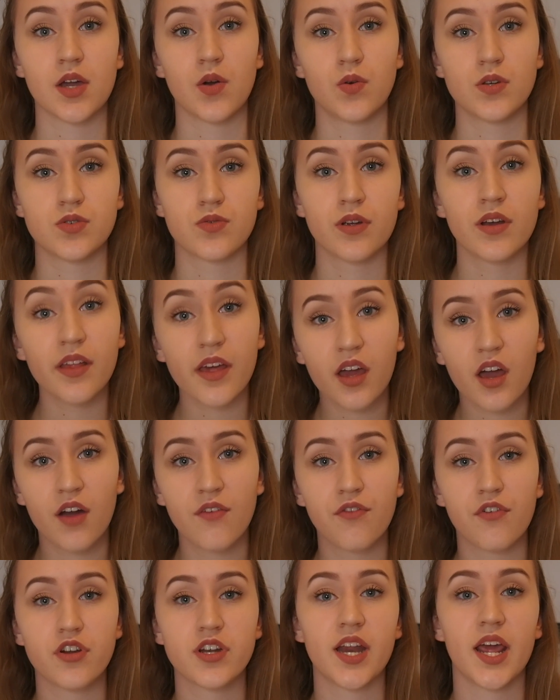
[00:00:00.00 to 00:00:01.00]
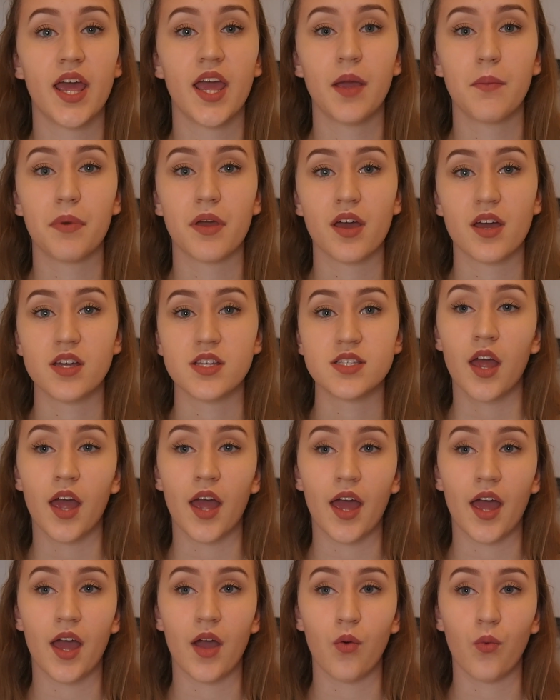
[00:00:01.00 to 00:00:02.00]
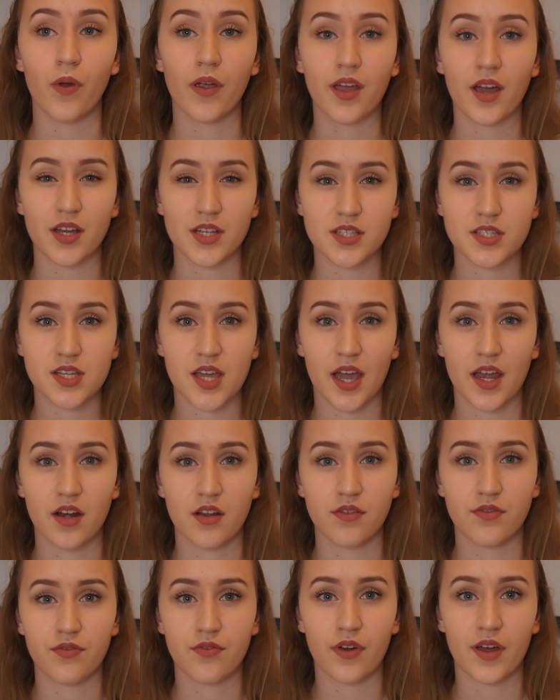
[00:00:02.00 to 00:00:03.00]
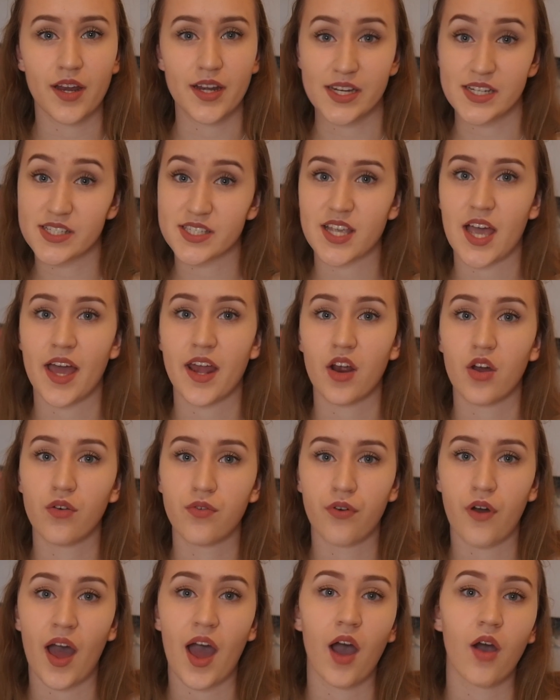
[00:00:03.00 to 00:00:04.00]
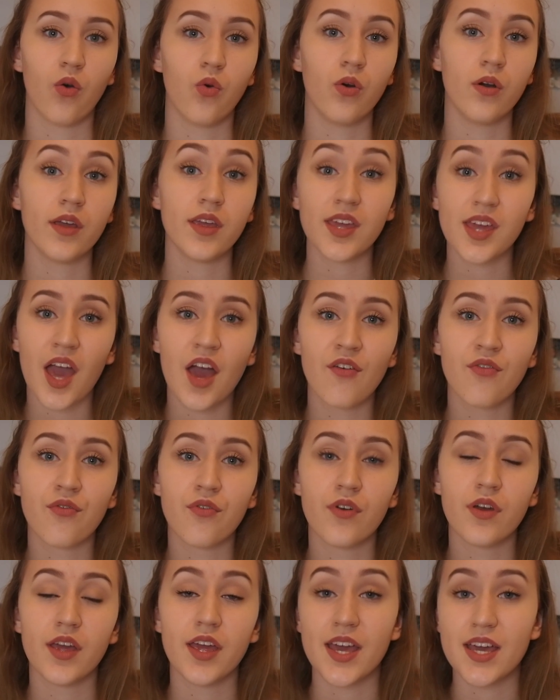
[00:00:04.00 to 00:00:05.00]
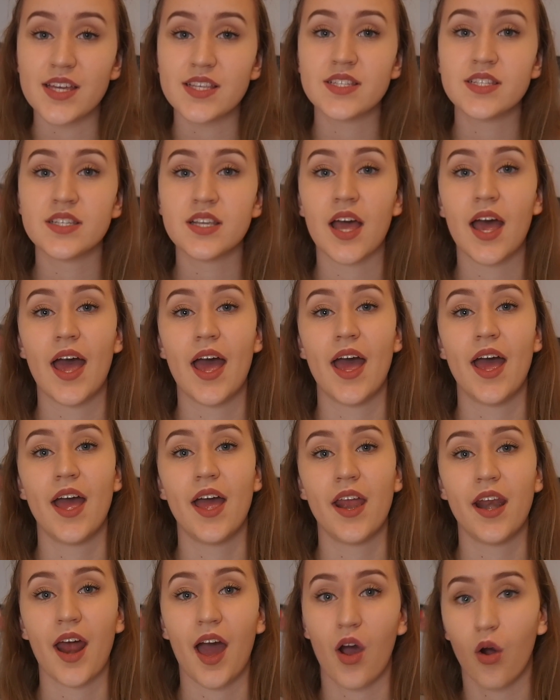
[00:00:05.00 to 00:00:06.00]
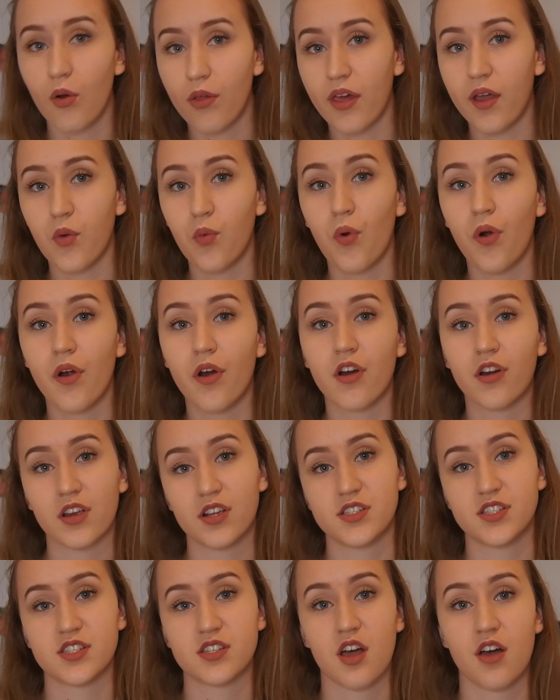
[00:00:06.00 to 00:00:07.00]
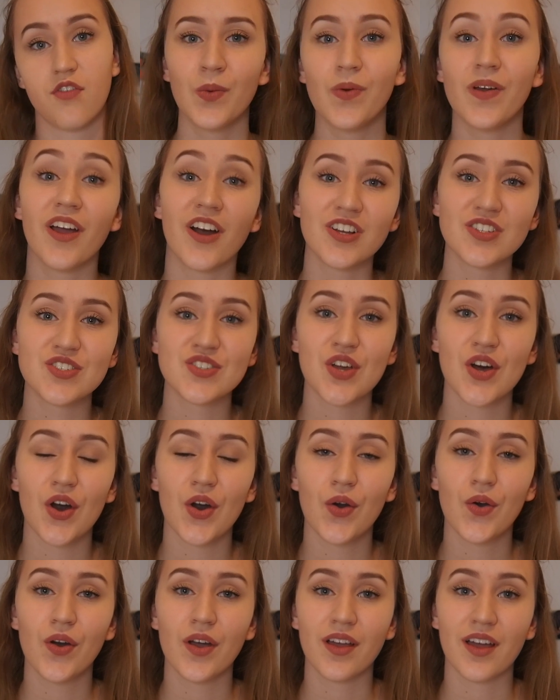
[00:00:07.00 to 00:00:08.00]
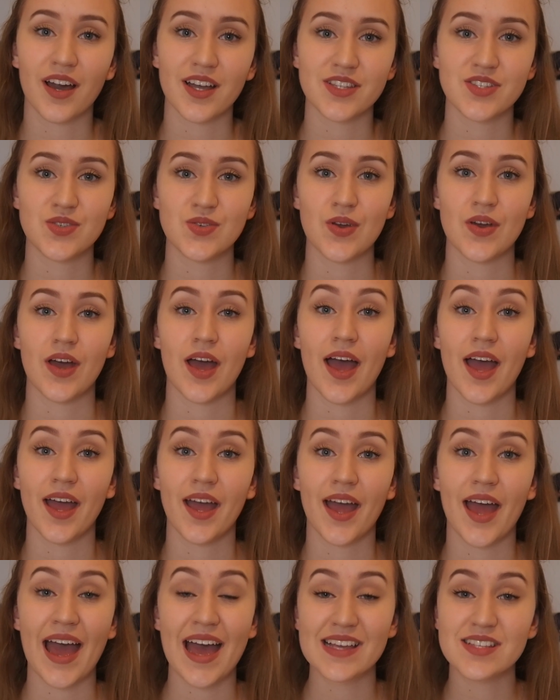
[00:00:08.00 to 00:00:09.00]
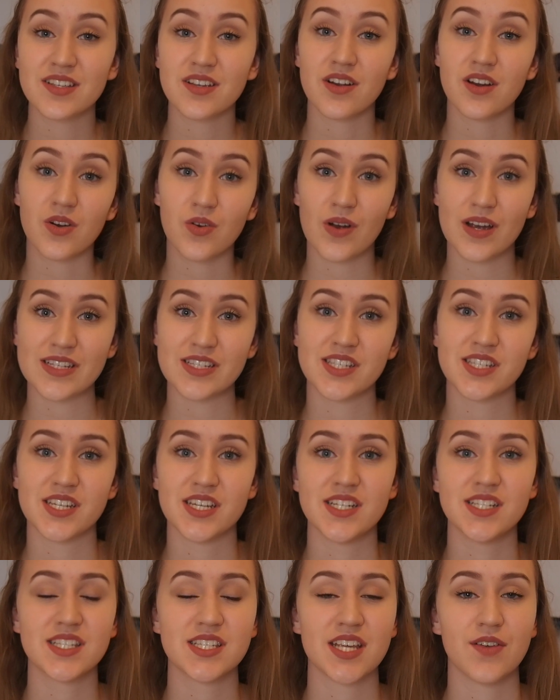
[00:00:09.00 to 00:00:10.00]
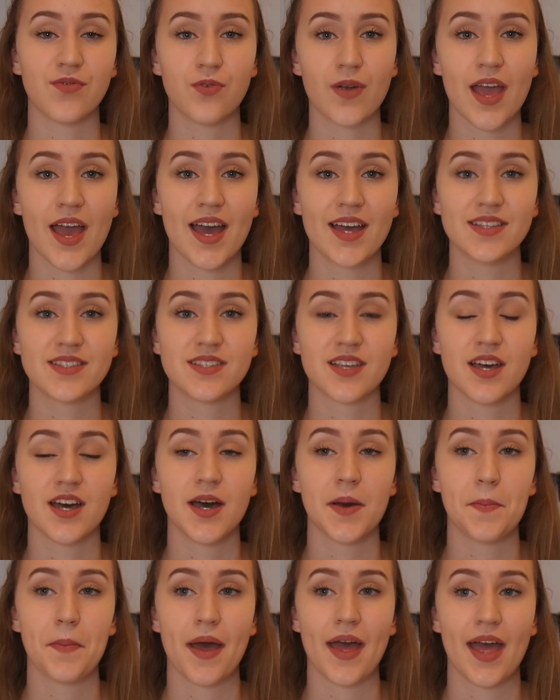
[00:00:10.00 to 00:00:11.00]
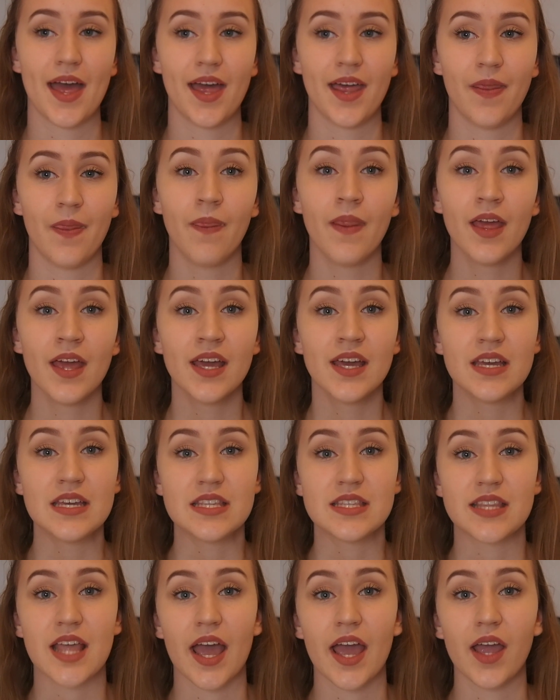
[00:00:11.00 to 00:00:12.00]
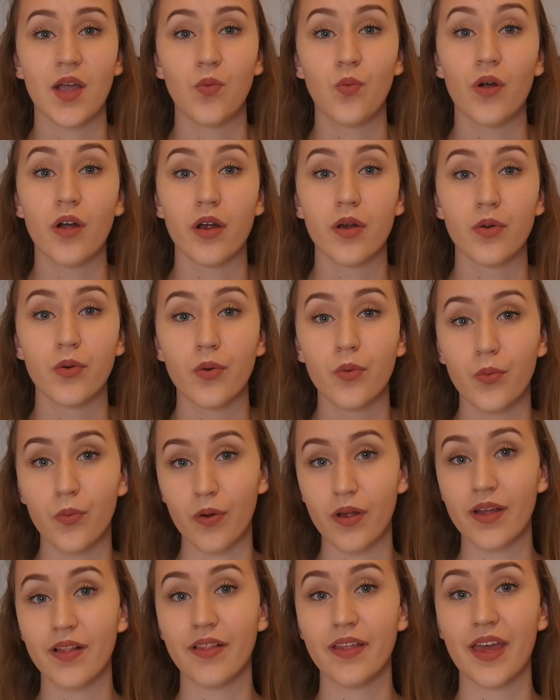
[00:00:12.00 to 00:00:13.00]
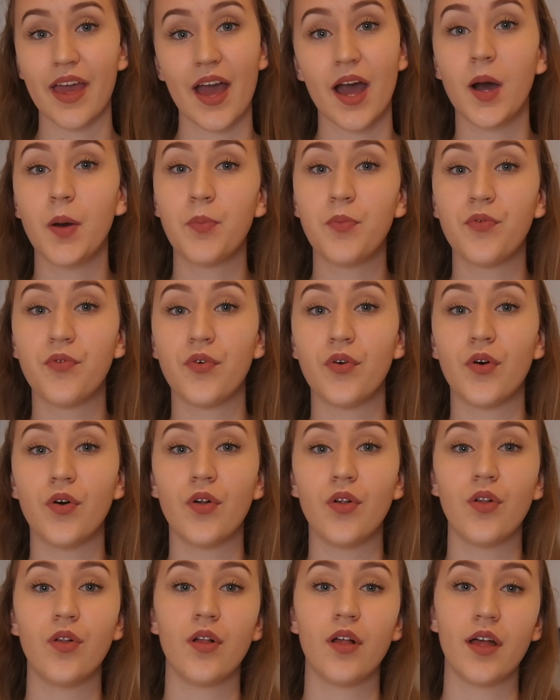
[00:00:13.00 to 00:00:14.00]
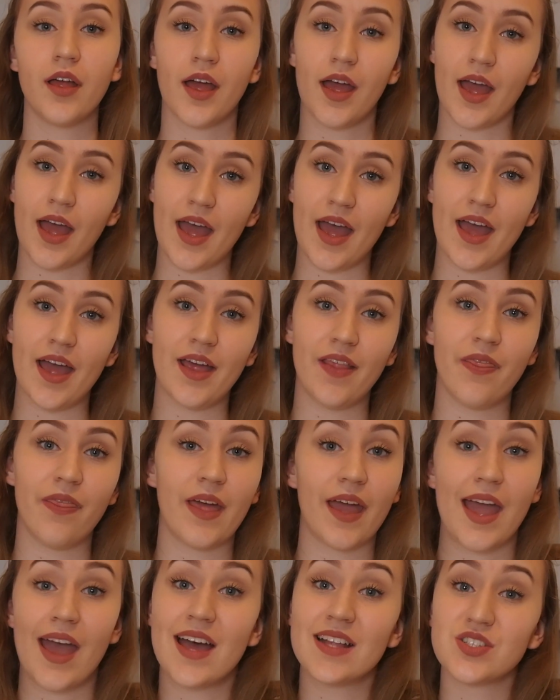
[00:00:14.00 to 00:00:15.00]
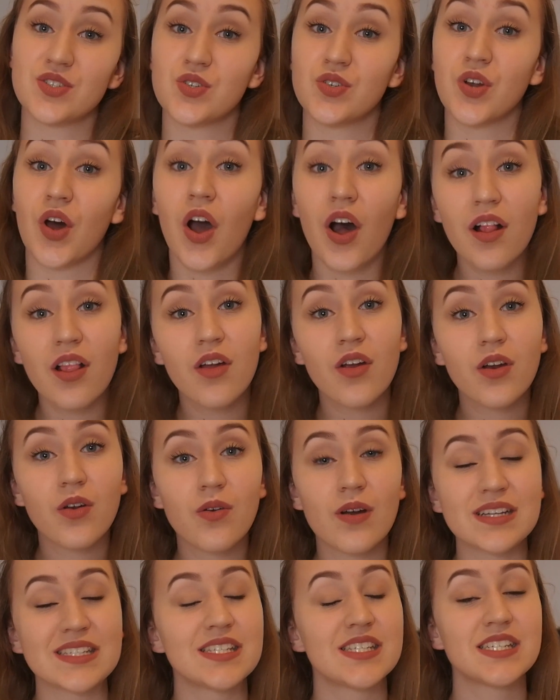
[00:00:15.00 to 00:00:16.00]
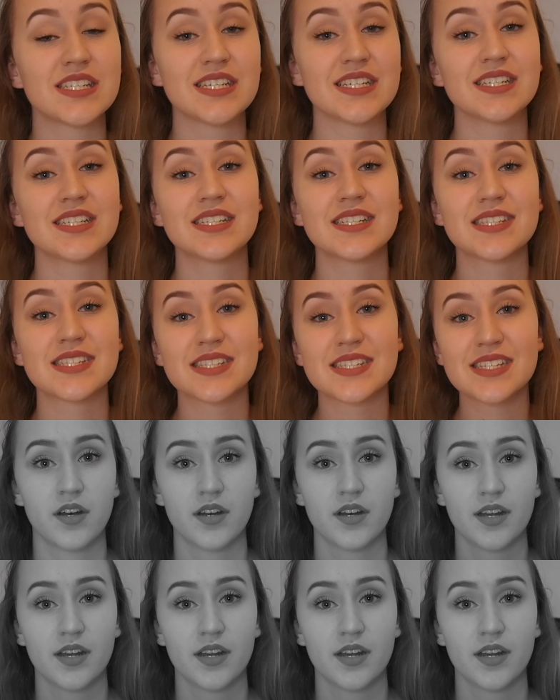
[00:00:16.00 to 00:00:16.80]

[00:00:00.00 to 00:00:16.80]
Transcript: It was really comforting because we got kind of an insight of how EF is and how they work and stuff. We also got to ask our questions if we had some, and they were really helpful and they answered all our questions.